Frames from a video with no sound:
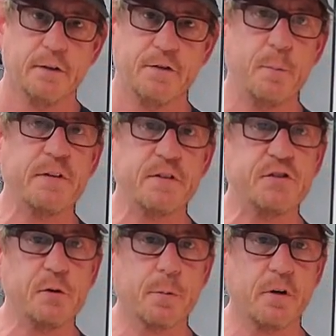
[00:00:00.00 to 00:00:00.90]
So it makes it
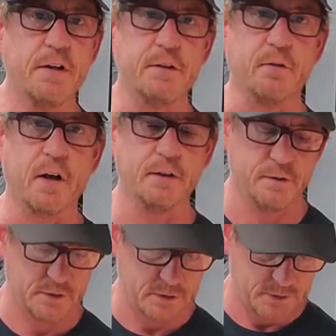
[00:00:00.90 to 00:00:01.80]
super easy,
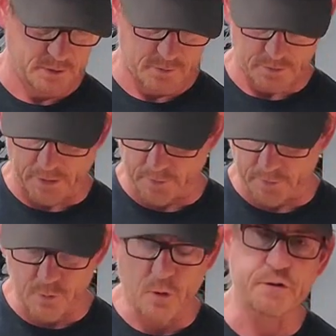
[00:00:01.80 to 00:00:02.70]
right? And
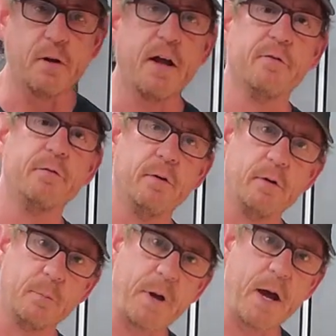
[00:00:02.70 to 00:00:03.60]
of course I'll have
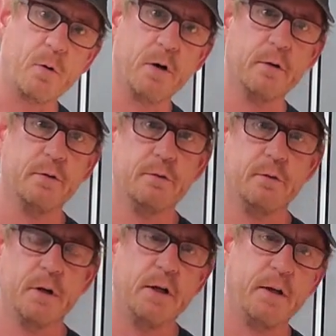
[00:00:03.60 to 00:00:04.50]
a power
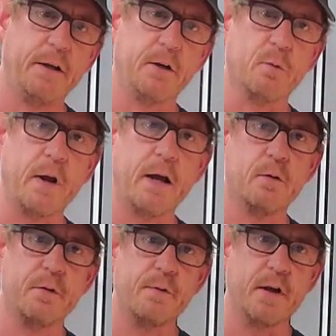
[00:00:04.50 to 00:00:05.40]
and a
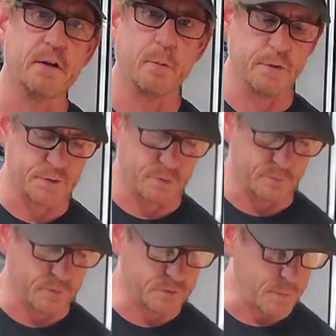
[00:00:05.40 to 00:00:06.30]
ground that come into the
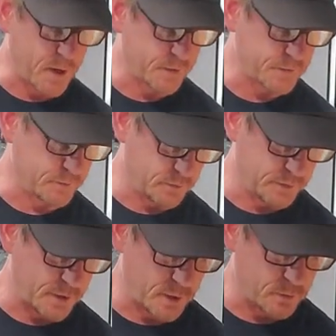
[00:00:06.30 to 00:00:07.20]
fuse box, and
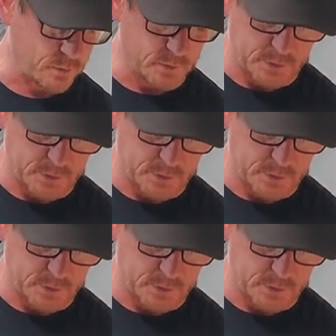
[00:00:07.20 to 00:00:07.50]
that'll